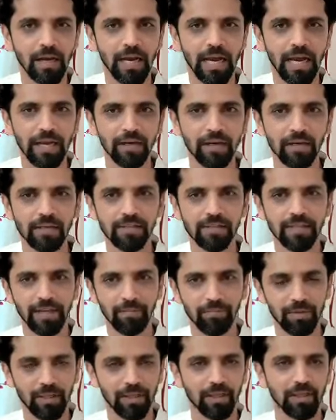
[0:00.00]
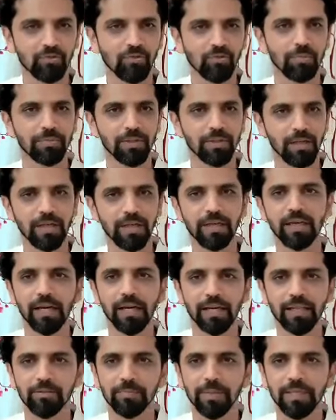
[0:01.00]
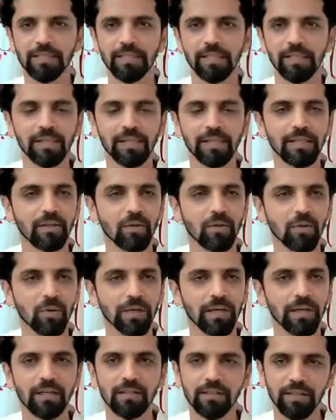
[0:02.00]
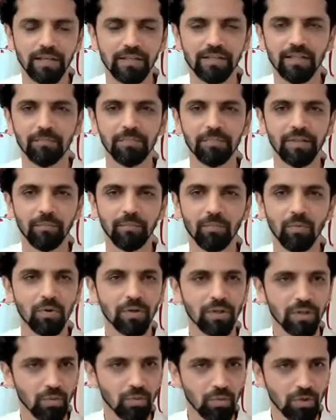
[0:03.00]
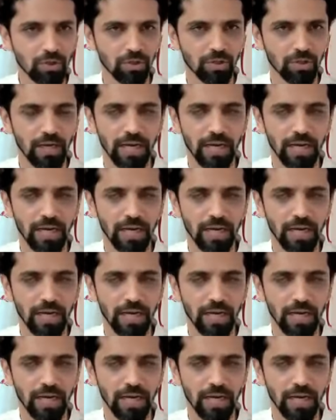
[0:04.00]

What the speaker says: And in the same thing, Swapna Lekha is basically going and saying something more neutral.